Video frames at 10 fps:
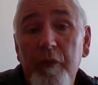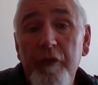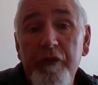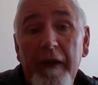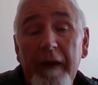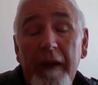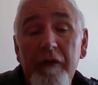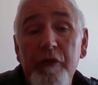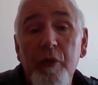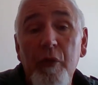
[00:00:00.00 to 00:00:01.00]

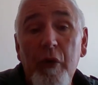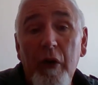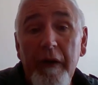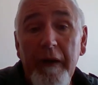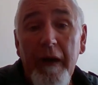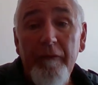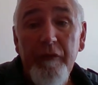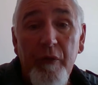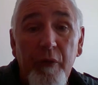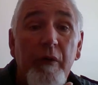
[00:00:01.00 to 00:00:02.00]
Sundays, 2 o'clock in the
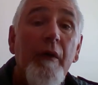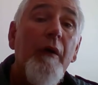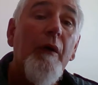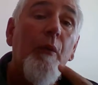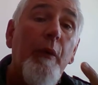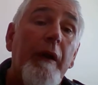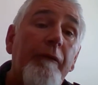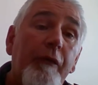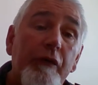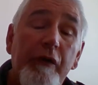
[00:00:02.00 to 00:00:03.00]
afternoon. We have
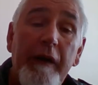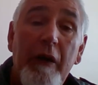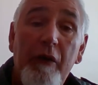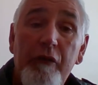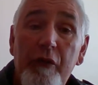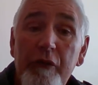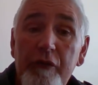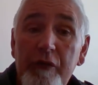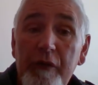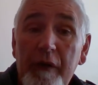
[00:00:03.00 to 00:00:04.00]
Fresh Encounter Church.
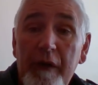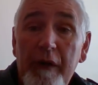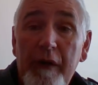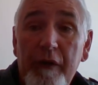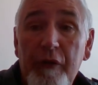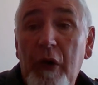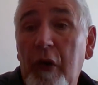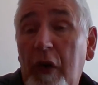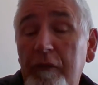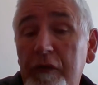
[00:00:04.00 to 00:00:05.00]
Not a
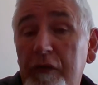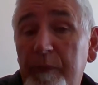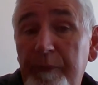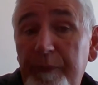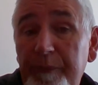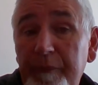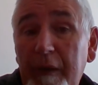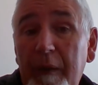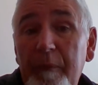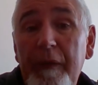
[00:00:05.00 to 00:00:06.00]
lot of us,
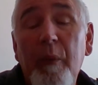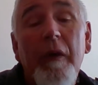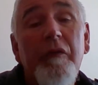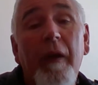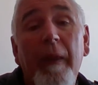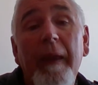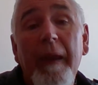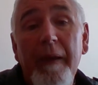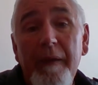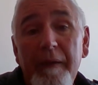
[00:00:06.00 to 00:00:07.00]
but the ones that are
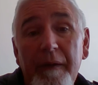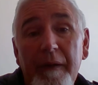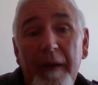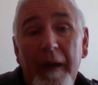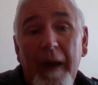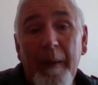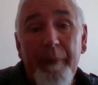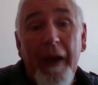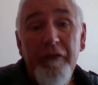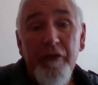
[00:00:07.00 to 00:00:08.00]
there are
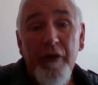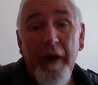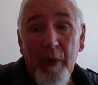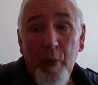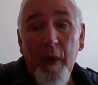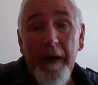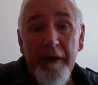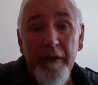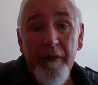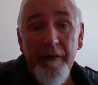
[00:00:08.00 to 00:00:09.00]
passionate and awake.